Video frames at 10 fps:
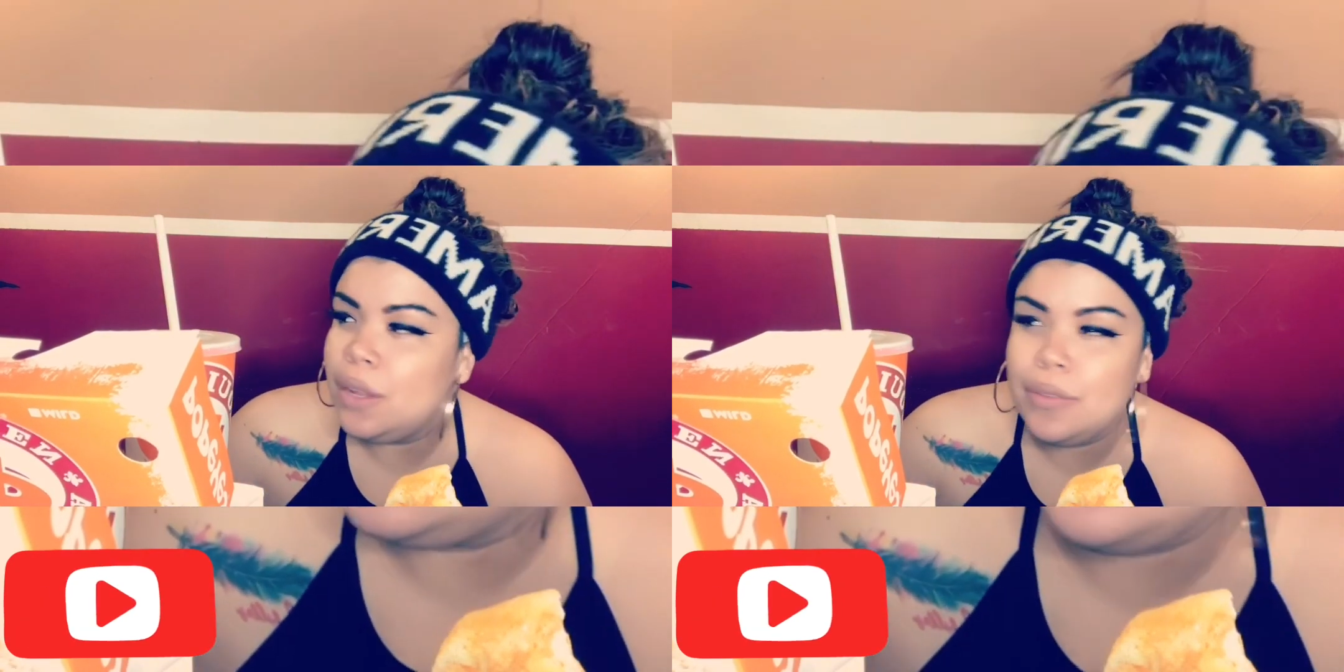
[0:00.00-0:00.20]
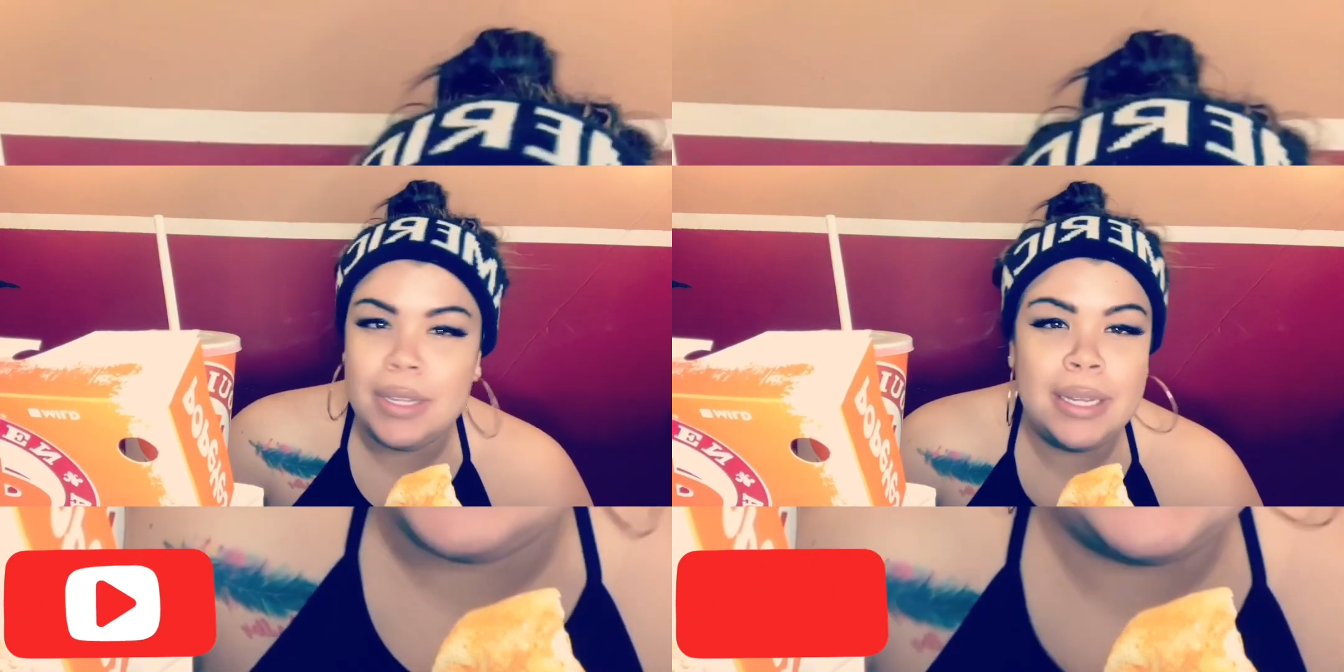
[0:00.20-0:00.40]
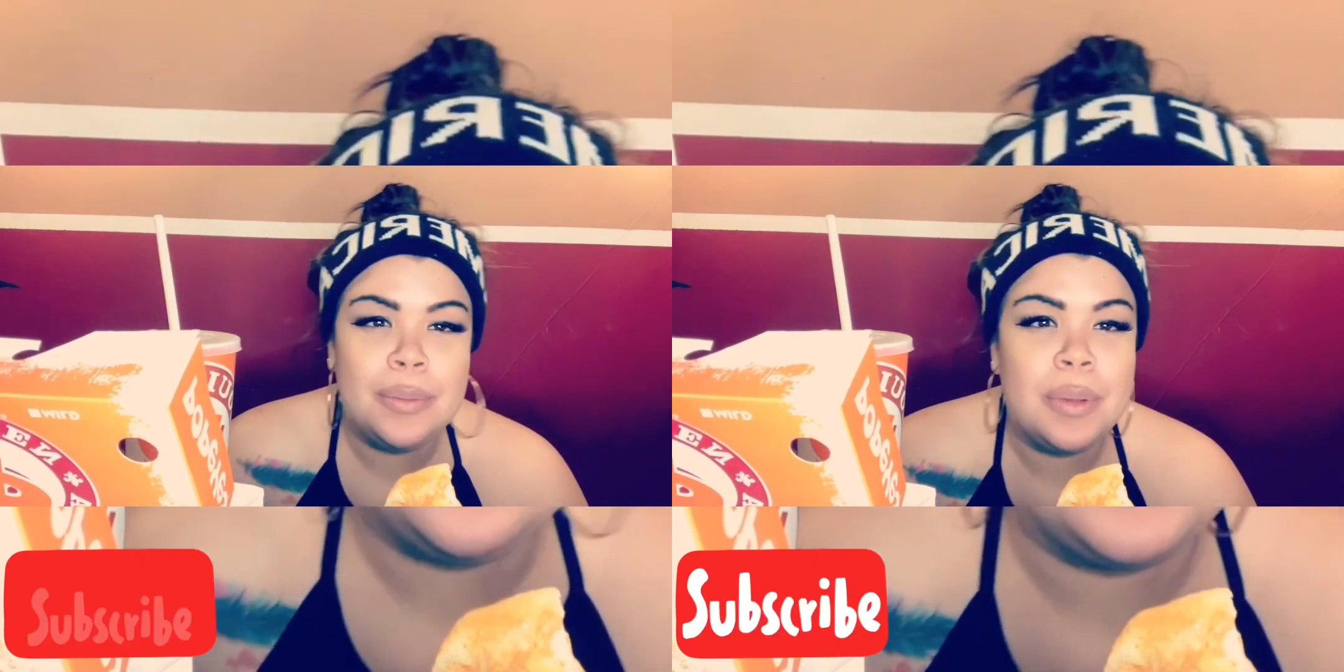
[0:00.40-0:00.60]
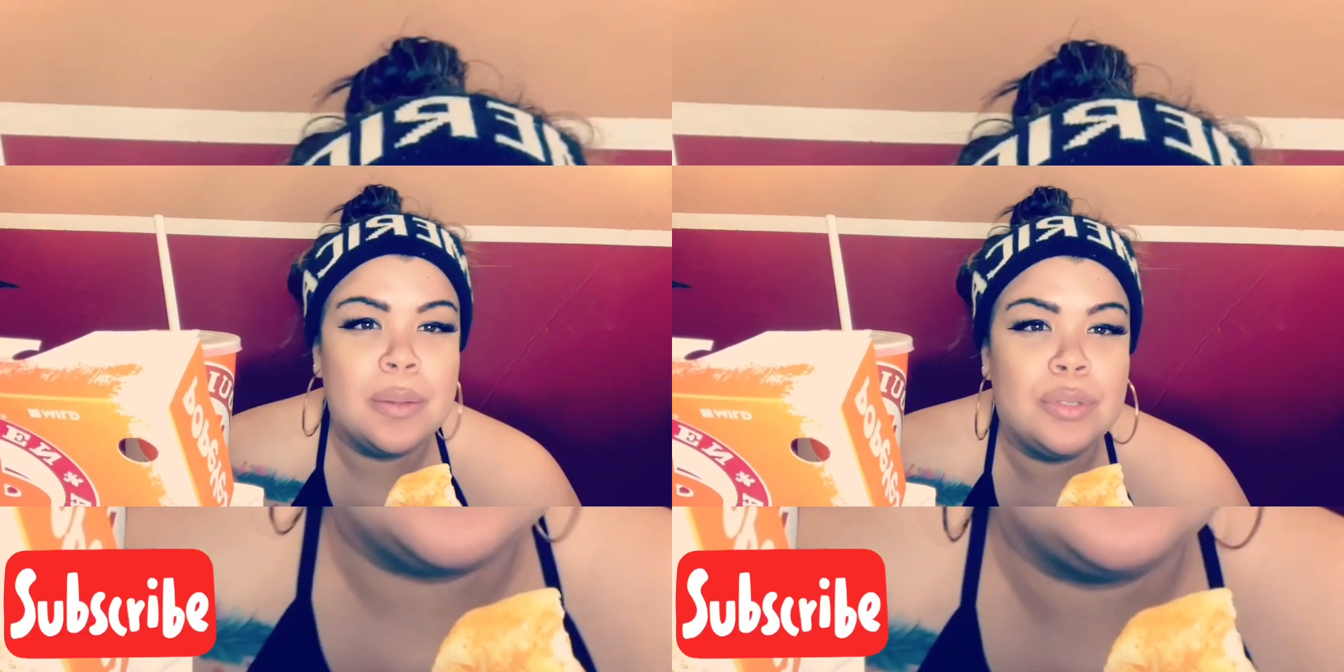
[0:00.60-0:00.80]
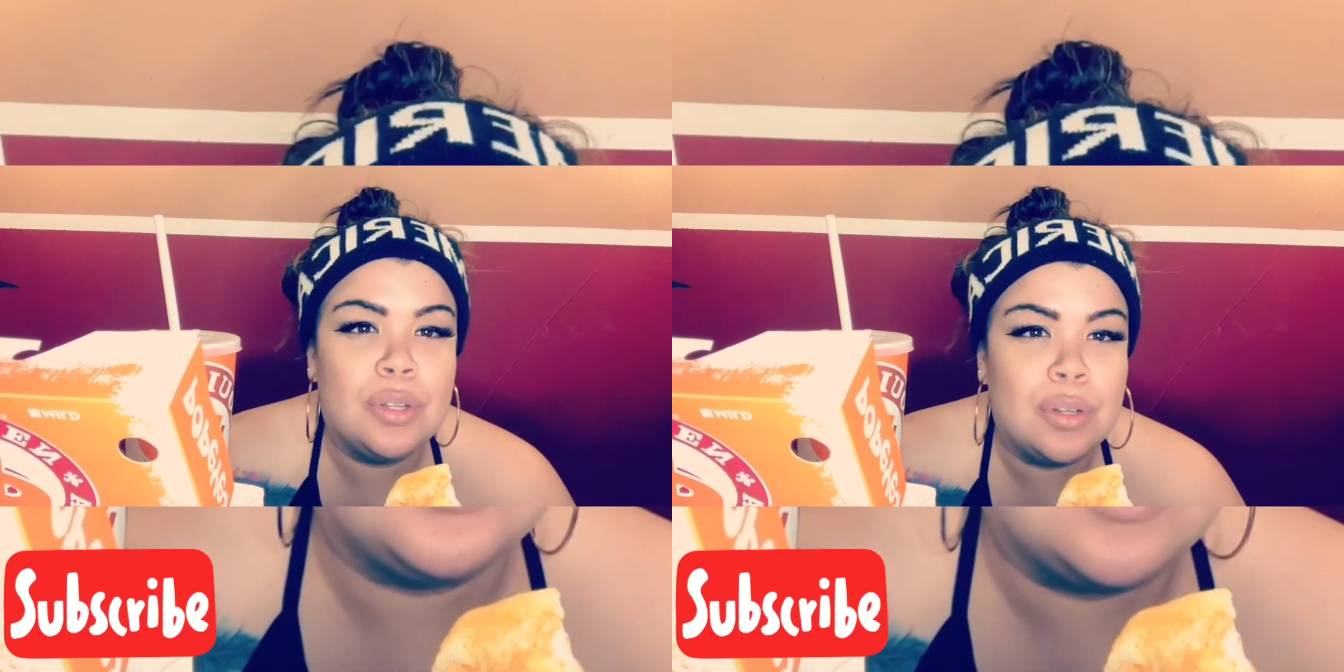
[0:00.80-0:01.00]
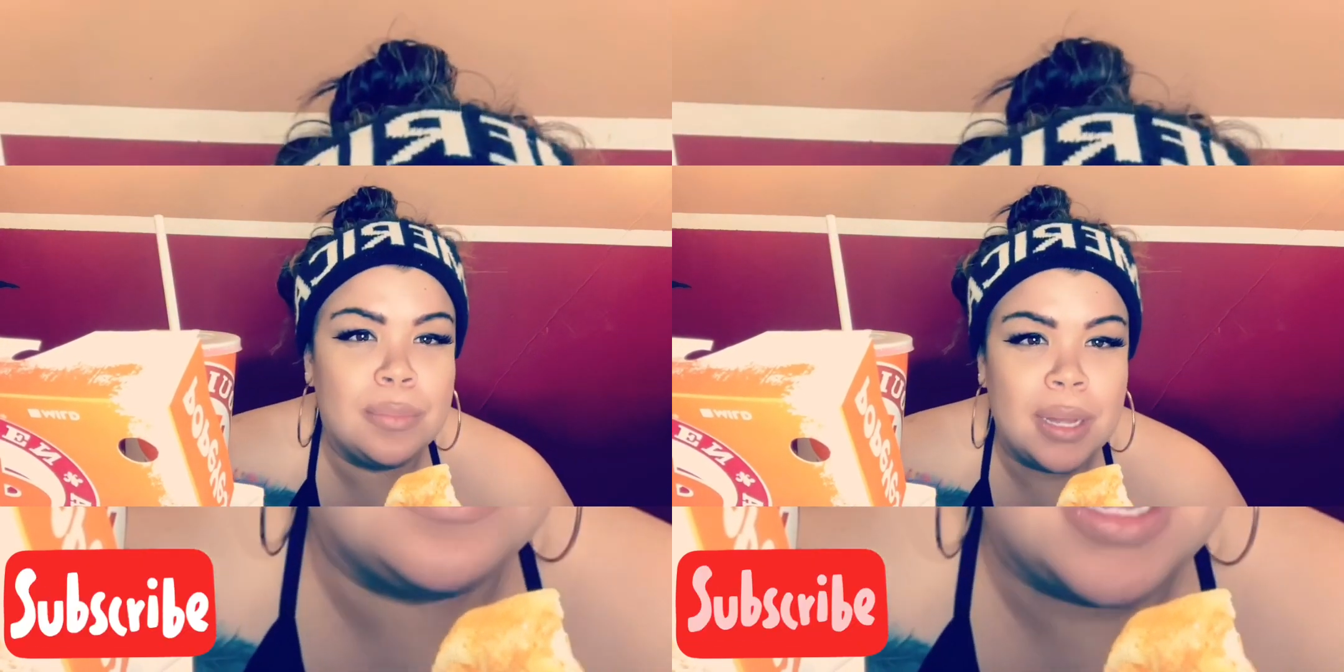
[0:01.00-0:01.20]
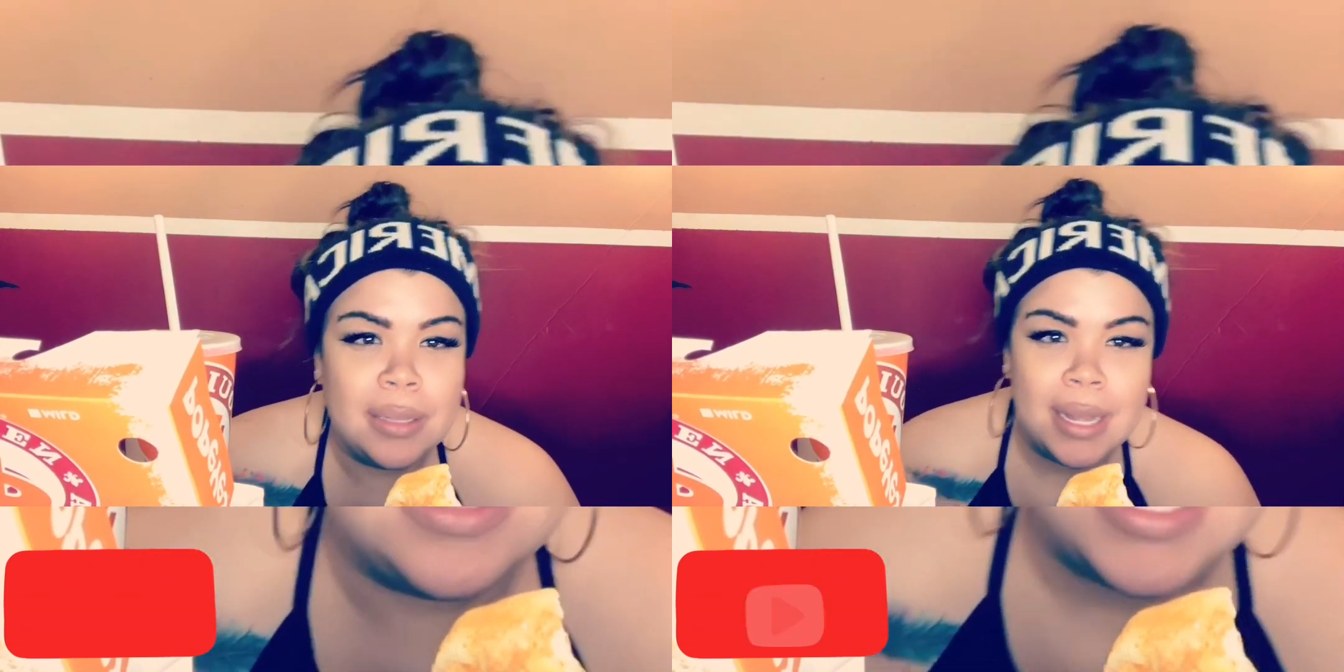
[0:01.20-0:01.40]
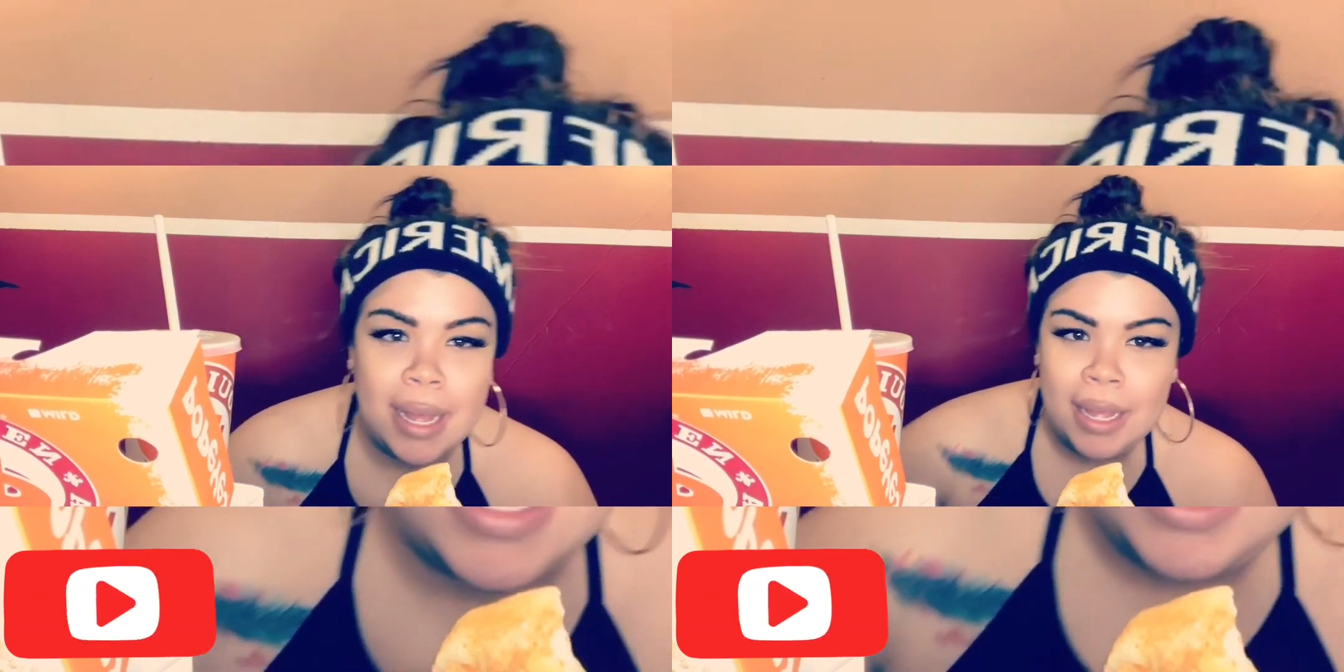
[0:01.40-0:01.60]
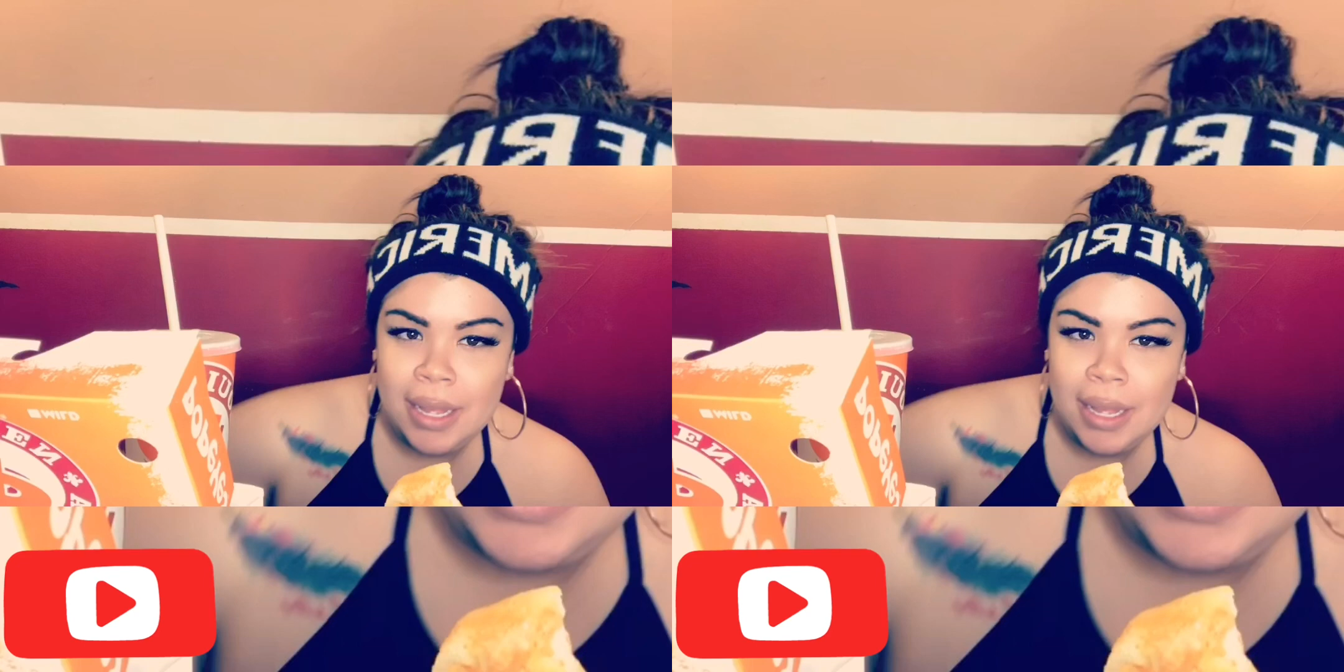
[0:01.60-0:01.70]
& Hip Hop talking about that?